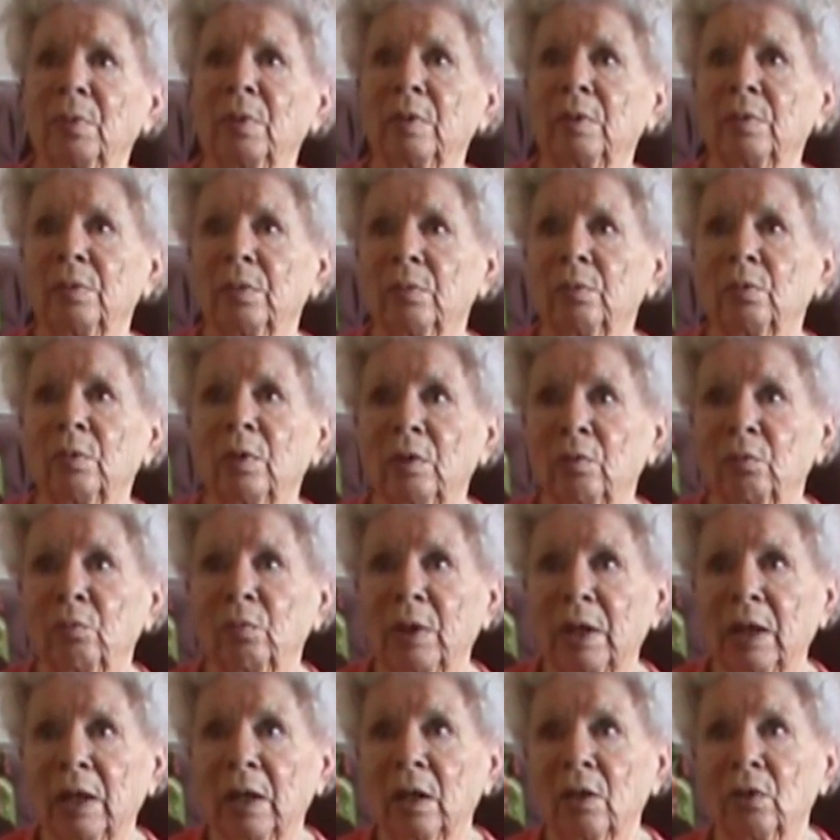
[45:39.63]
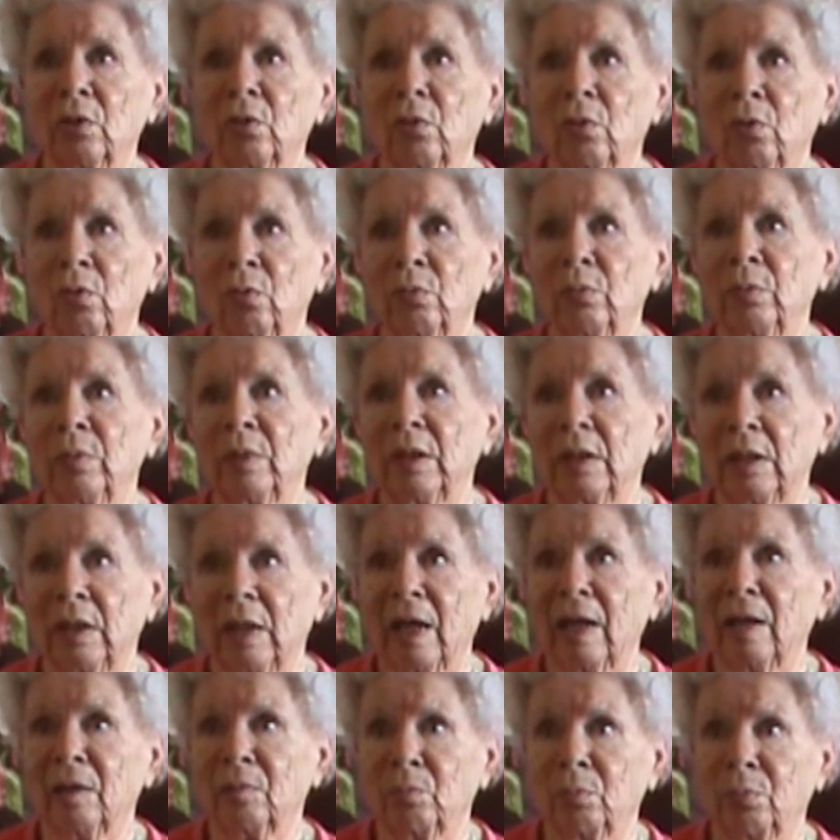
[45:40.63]
Mm -hmm. We got home and
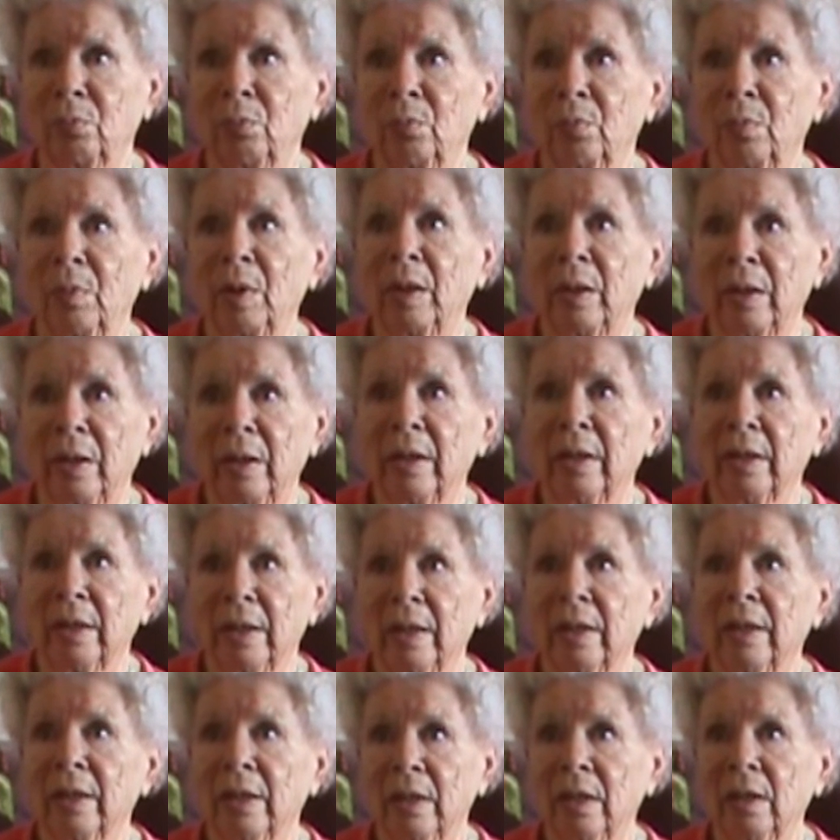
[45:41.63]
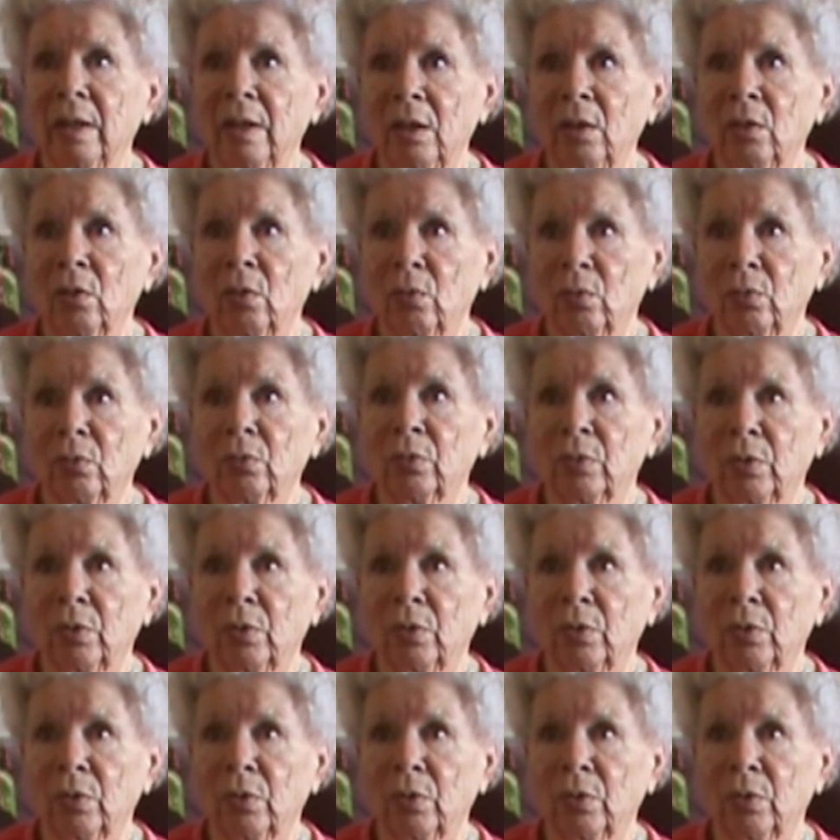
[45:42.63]
had you know.